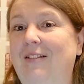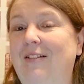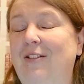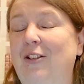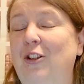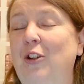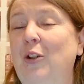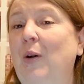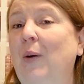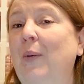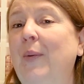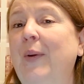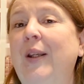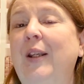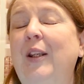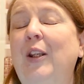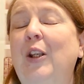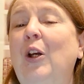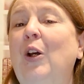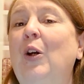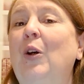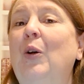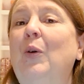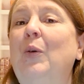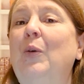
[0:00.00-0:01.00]
you already
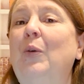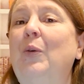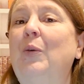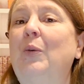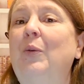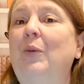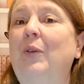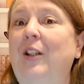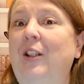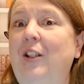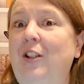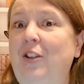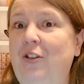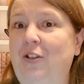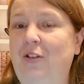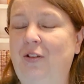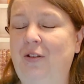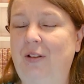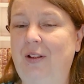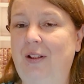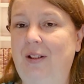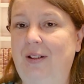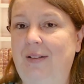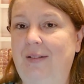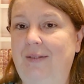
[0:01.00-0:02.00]
know the
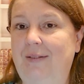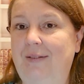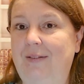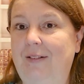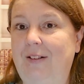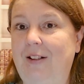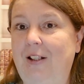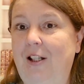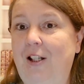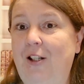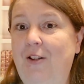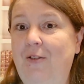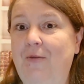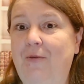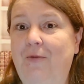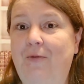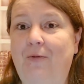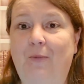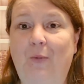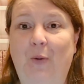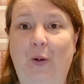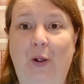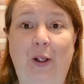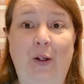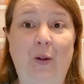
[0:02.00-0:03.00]
history of
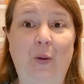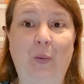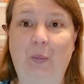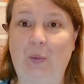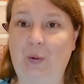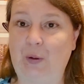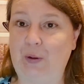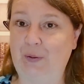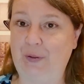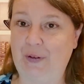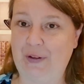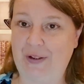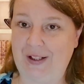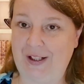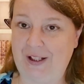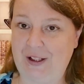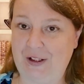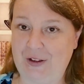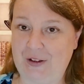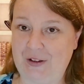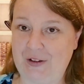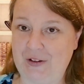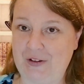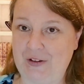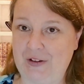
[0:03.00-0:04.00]
one or more of your
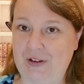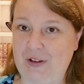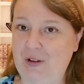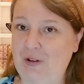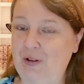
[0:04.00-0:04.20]
characters.